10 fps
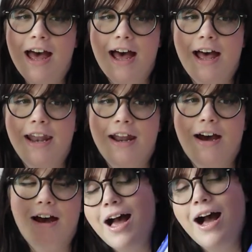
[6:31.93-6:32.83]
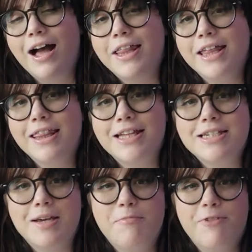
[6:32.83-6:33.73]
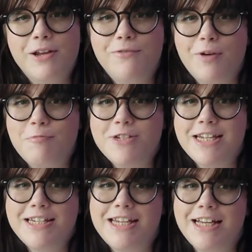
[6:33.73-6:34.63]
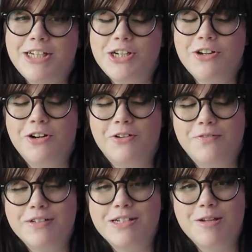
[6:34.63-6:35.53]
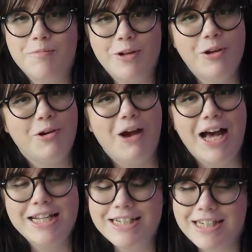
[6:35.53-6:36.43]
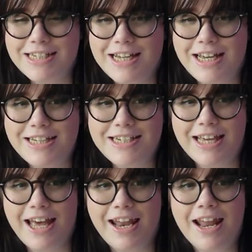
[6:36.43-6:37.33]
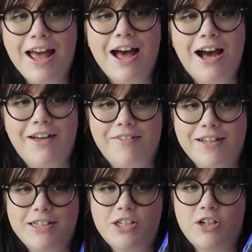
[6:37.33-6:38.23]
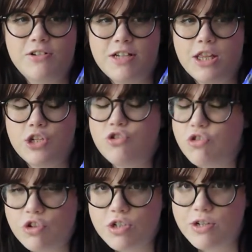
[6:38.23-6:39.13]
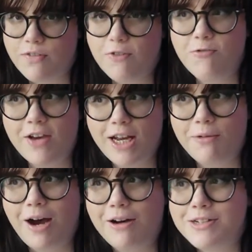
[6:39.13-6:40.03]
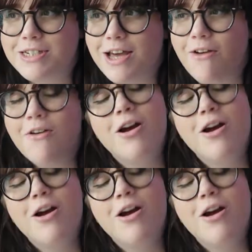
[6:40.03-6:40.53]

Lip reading: and I think there's a brilliant representation of someone who has anxiety, and I think she shows like the struggles of it really well. So